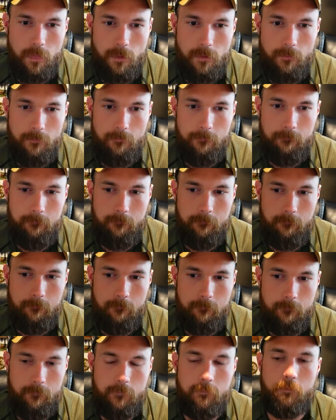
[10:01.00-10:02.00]

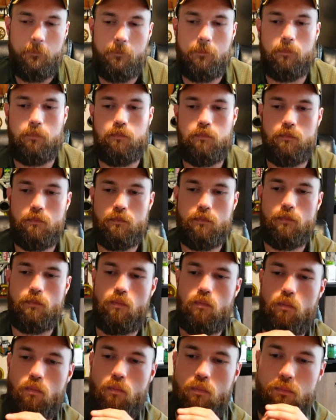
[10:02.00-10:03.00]

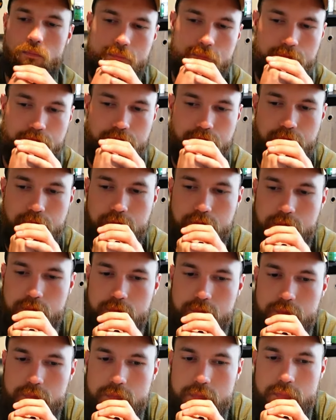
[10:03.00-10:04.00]

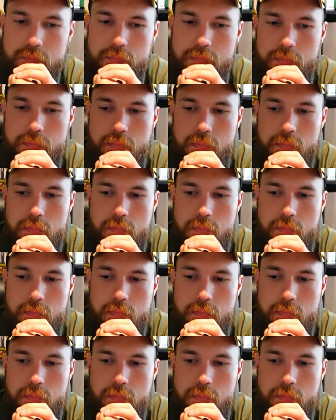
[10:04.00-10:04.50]
The person shown says nothing.